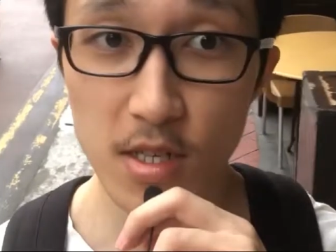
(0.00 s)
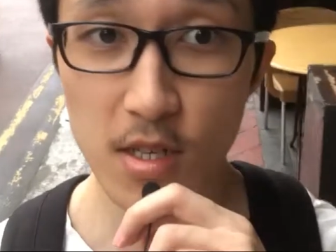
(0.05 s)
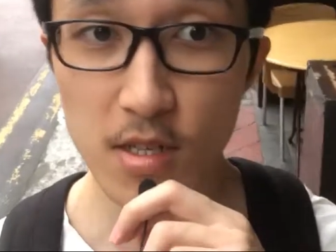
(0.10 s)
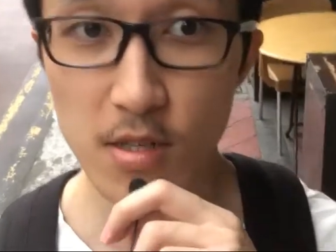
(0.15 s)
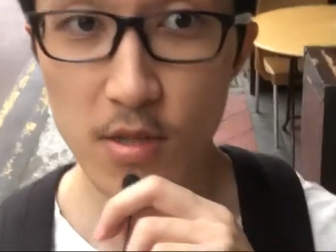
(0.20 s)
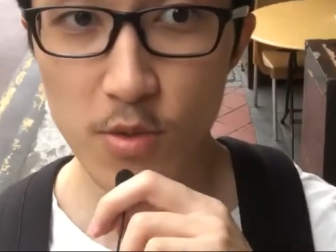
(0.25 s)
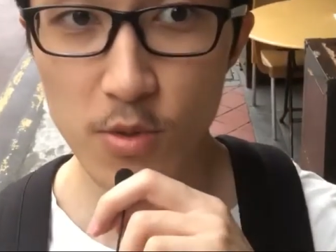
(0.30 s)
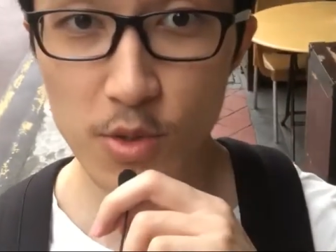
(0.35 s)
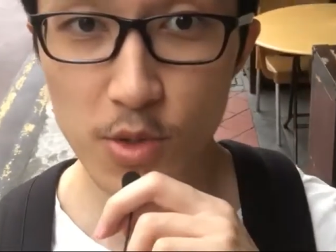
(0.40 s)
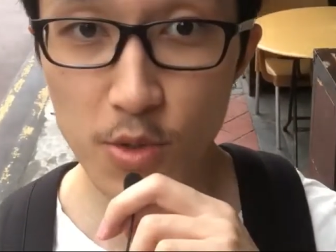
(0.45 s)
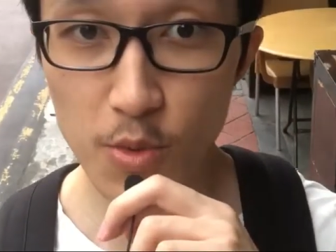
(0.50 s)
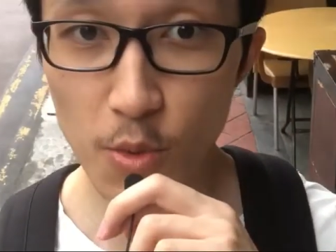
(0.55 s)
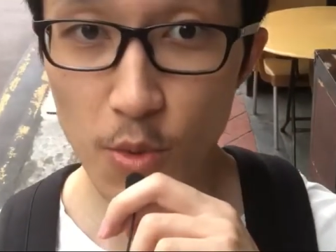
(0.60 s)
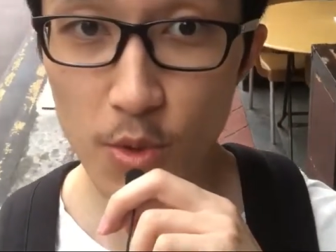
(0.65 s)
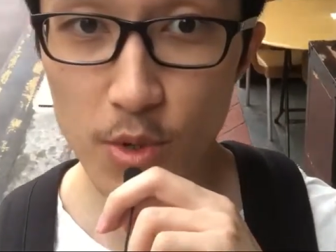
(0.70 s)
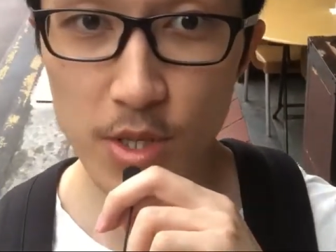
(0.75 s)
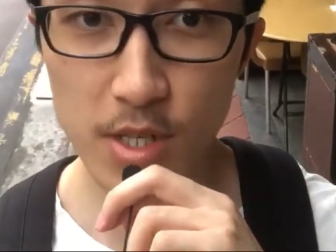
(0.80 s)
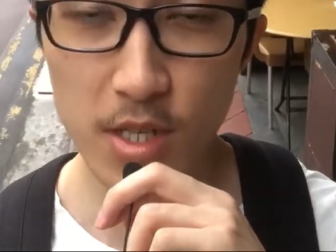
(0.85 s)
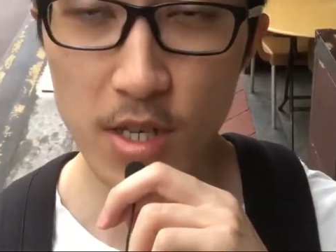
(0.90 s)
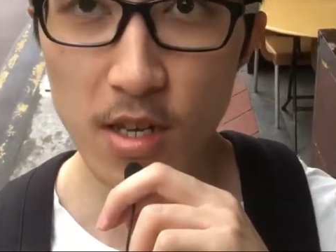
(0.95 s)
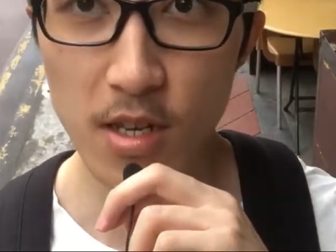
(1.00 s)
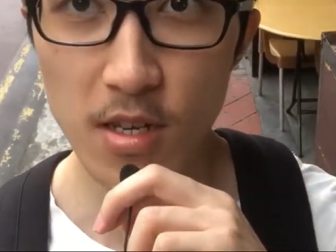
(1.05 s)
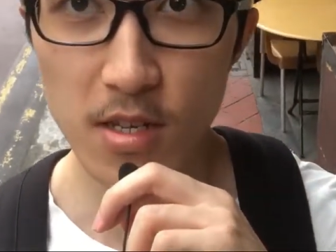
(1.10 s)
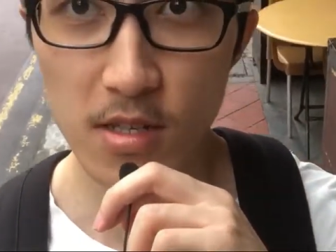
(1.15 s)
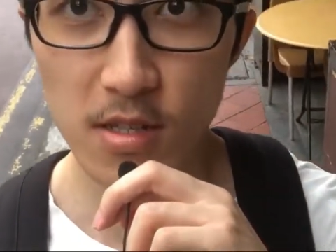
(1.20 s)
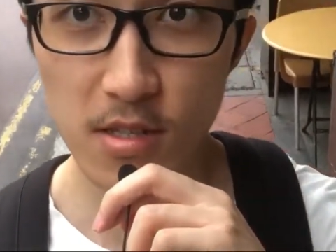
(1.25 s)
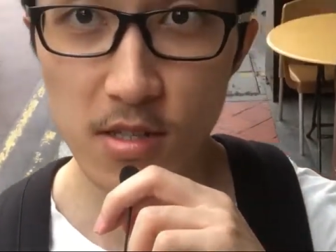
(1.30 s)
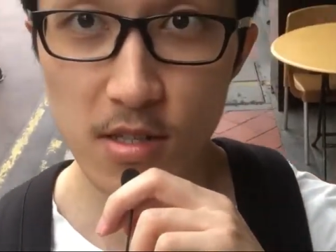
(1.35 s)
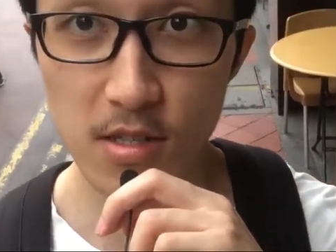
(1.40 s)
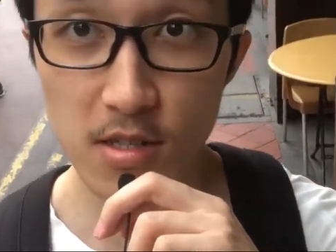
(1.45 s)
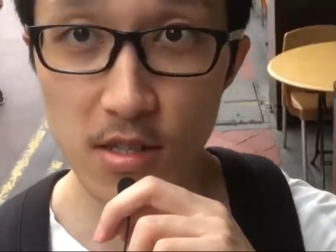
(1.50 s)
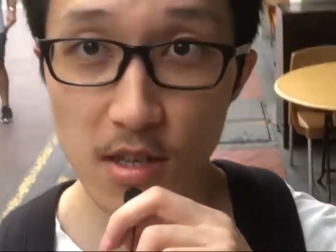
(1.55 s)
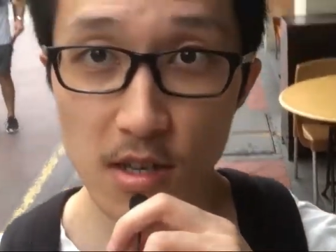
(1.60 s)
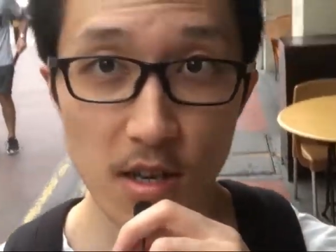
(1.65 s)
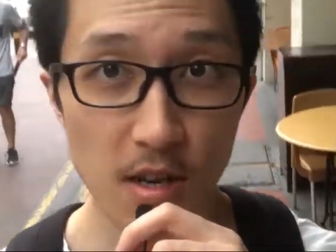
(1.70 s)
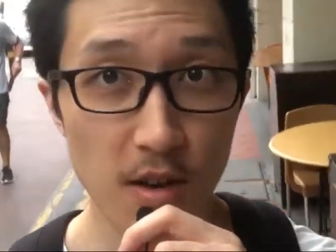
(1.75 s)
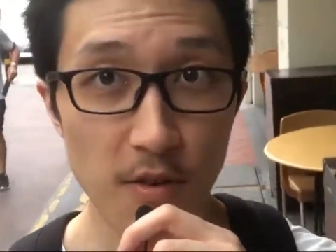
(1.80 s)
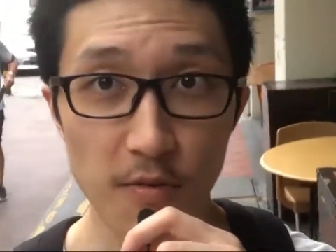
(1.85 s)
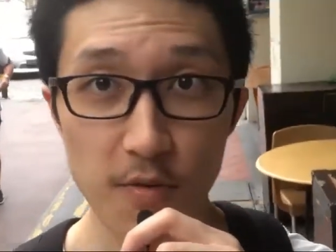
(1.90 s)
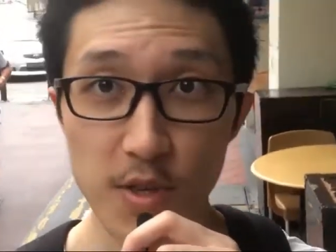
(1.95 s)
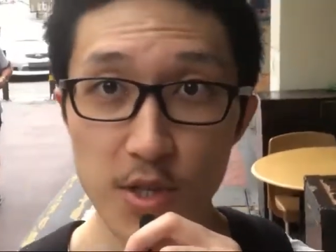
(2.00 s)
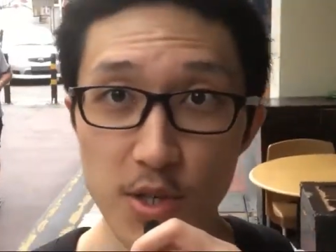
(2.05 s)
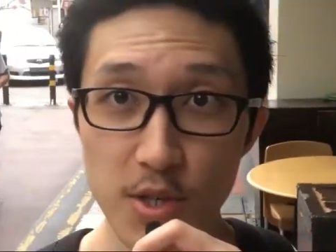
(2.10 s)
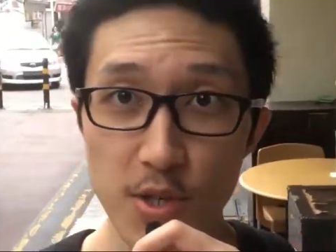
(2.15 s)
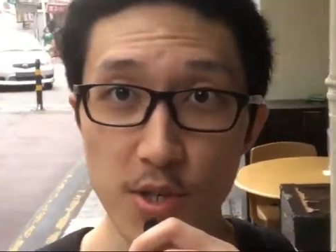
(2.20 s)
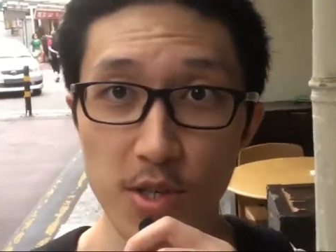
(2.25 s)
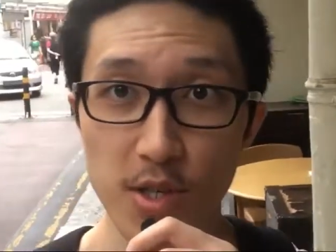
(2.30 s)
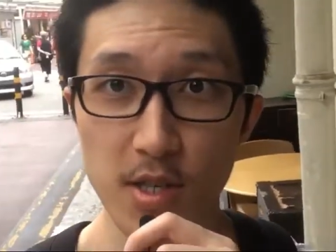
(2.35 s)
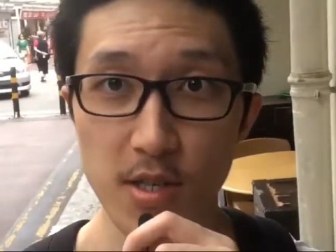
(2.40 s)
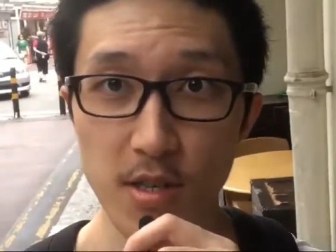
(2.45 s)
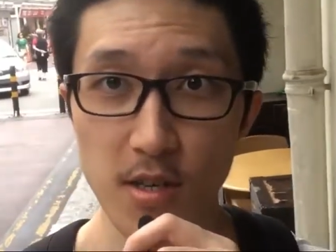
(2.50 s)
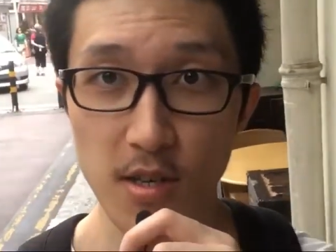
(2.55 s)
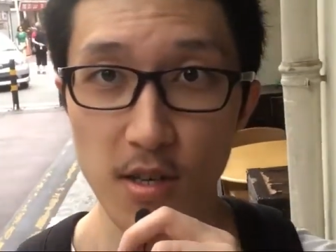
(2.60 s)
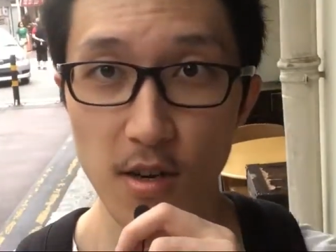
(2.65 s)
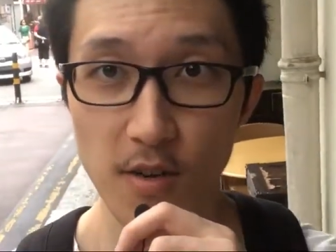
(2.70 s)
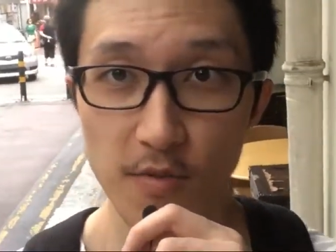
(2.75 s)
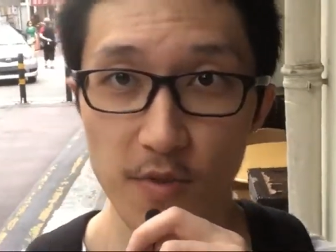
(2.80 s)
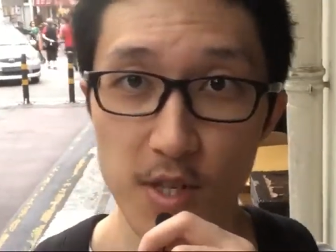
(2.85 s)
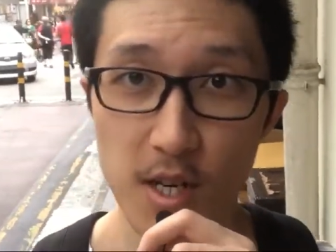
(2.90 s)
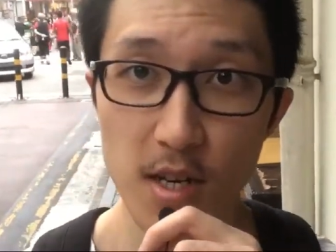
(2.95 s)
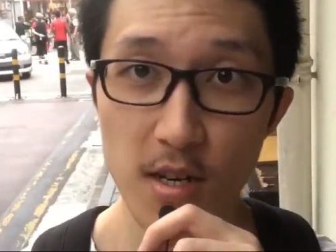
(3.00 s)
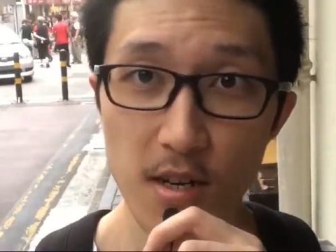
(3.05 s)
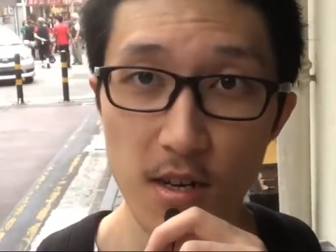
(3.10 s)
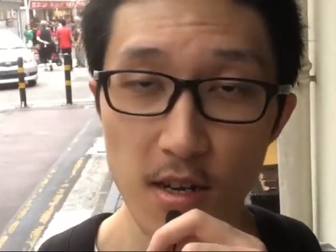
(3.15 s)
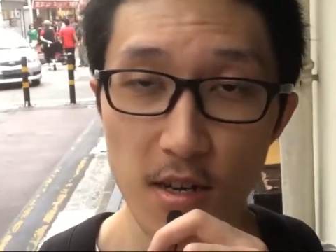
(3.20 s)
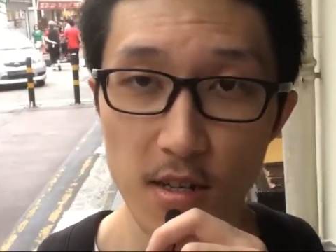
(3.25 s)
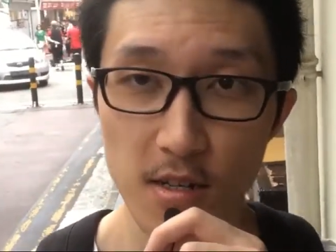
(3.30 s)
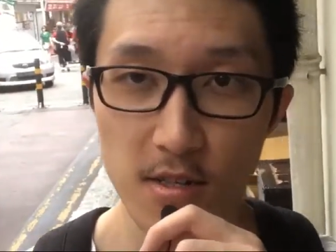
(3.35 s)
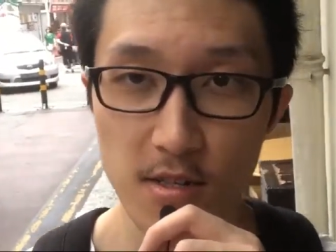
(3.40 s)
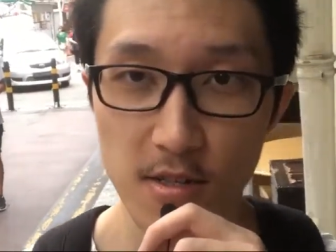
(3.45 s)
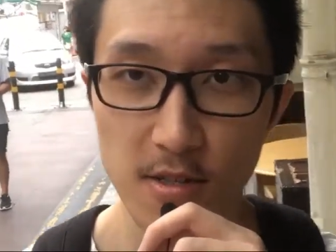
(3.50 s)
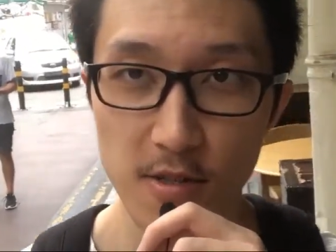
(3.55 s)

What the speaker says: and resorts and features of Chinatown.